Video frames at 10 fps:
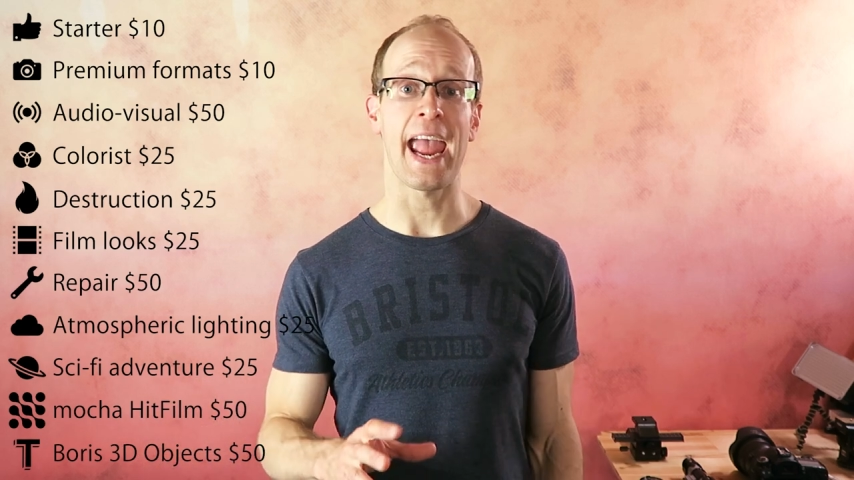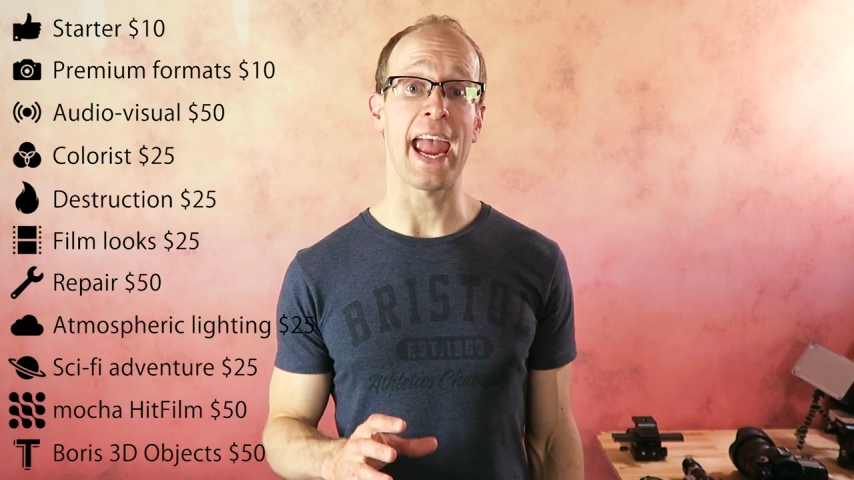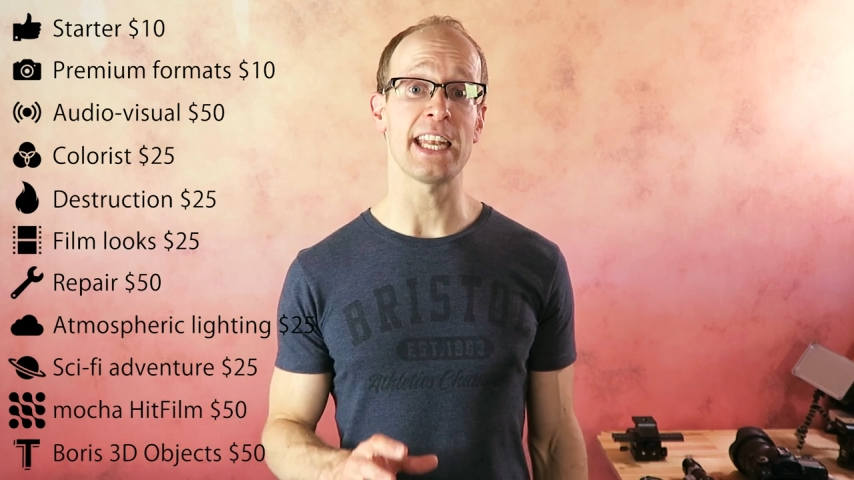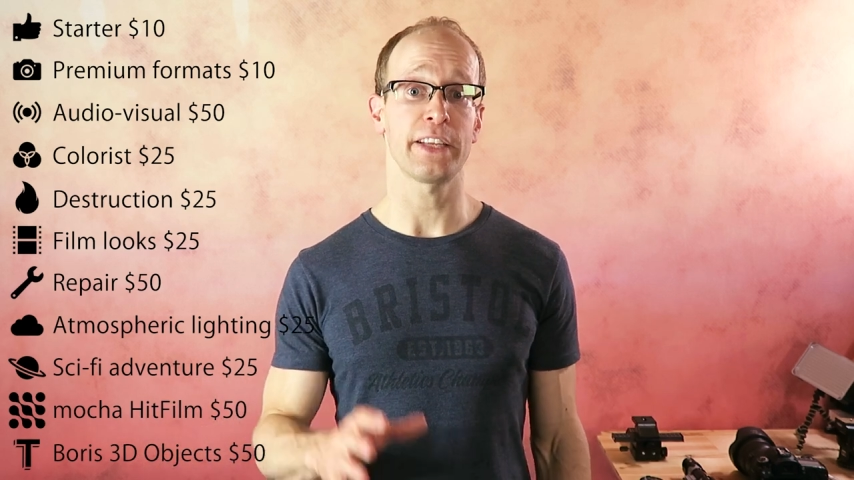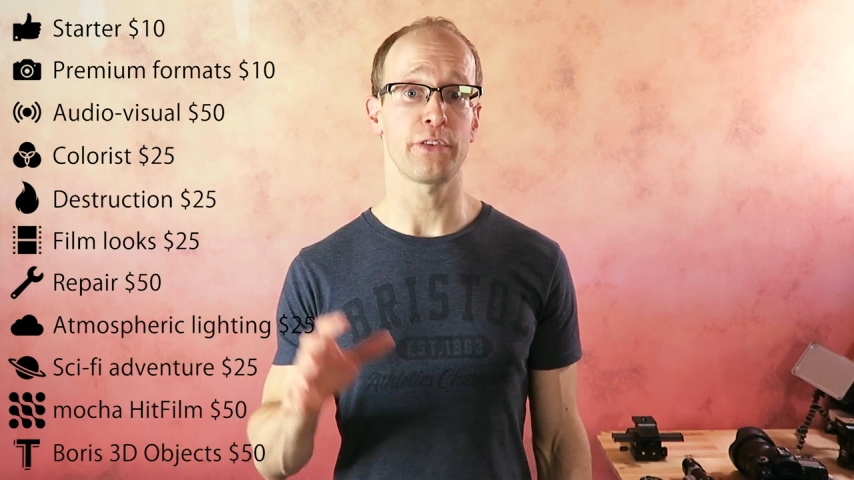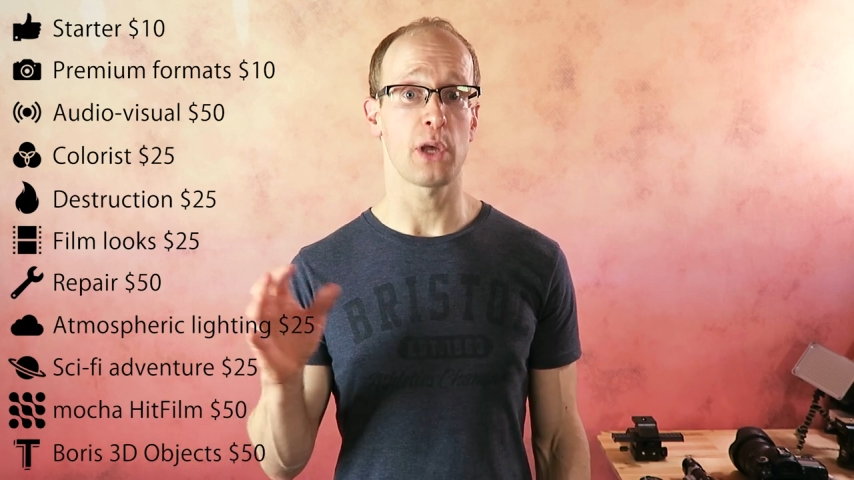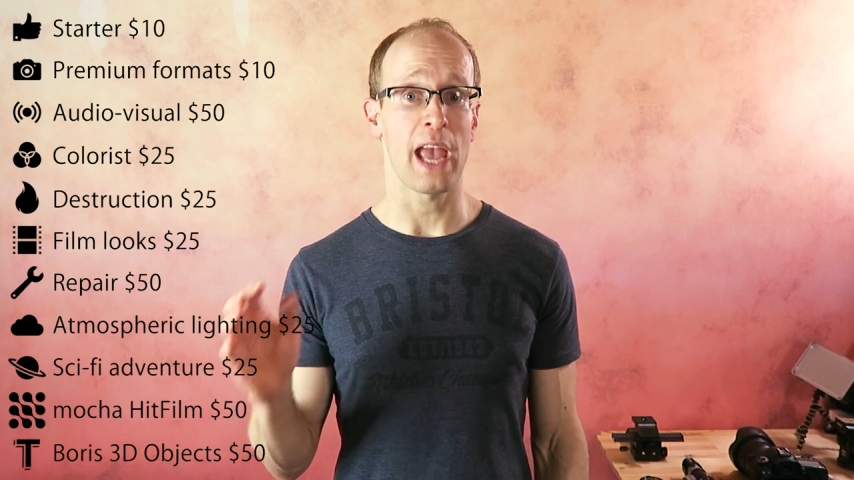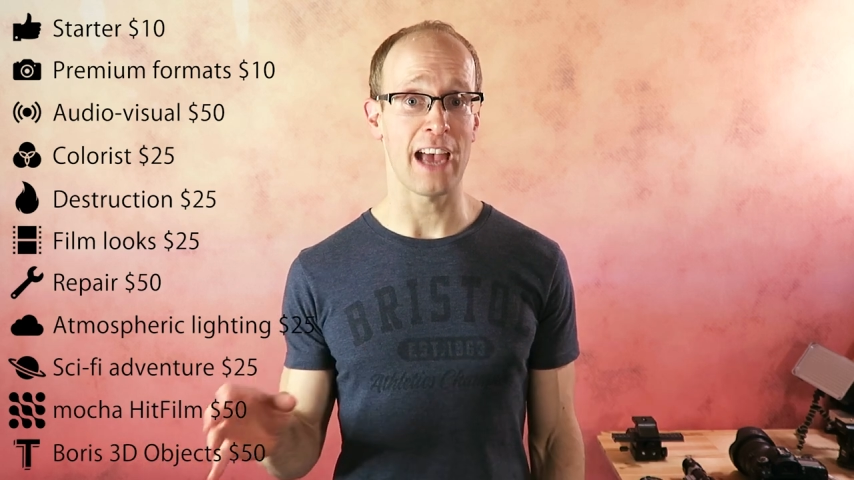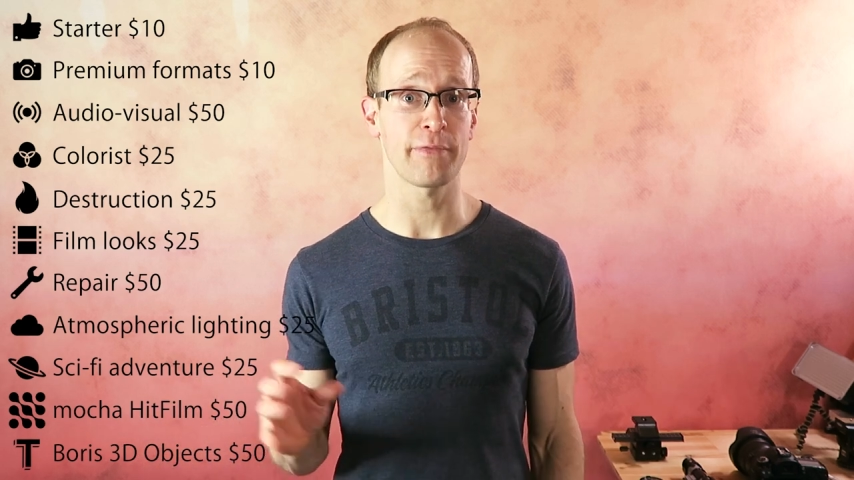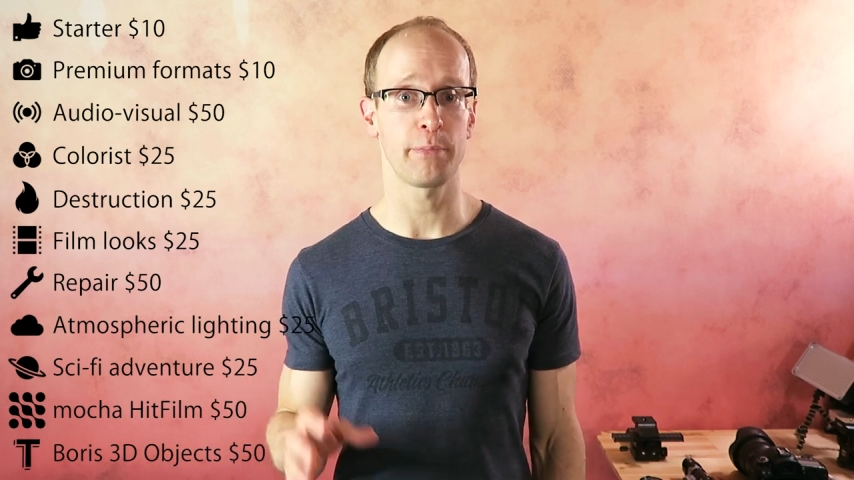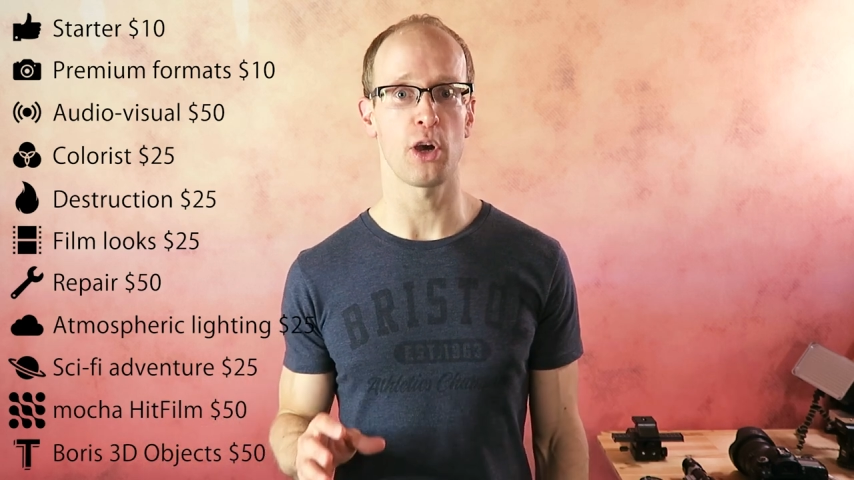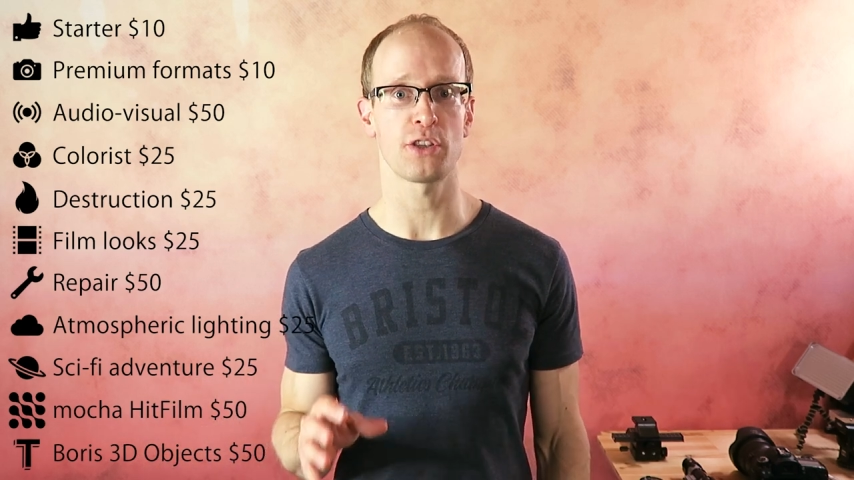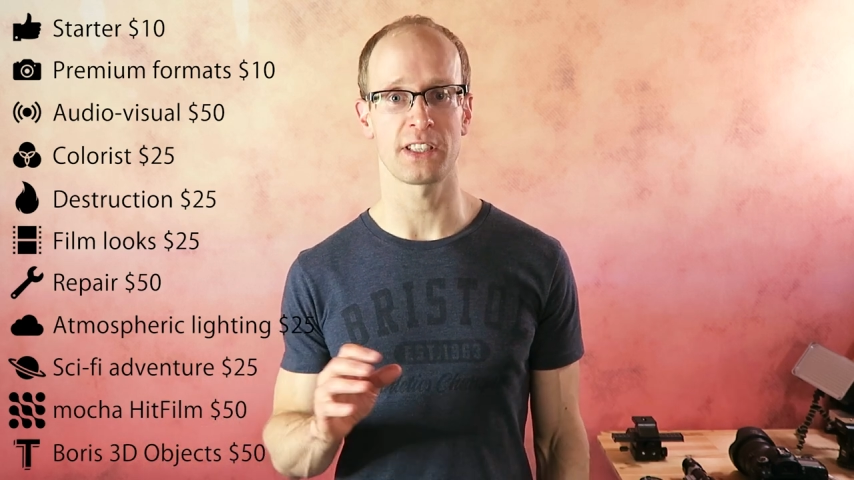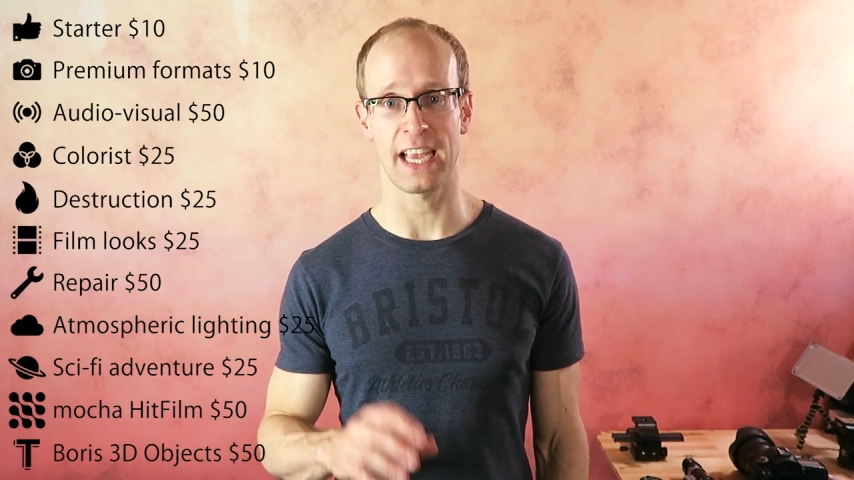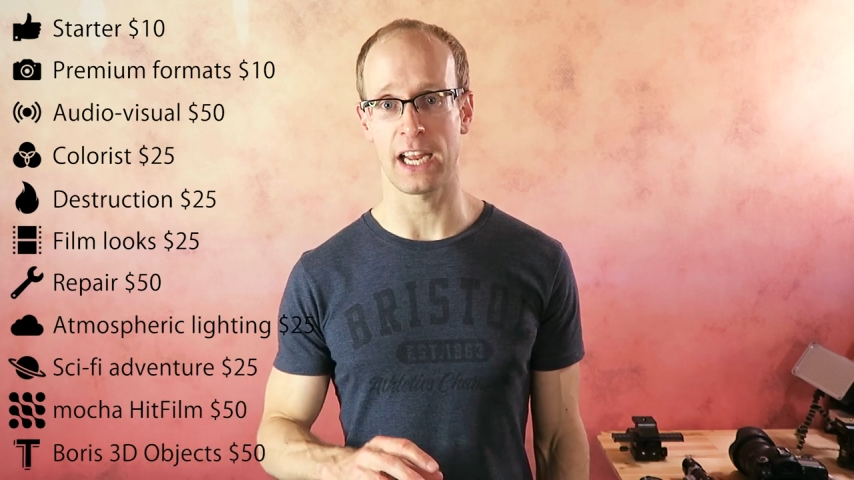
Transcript: And if you have purchased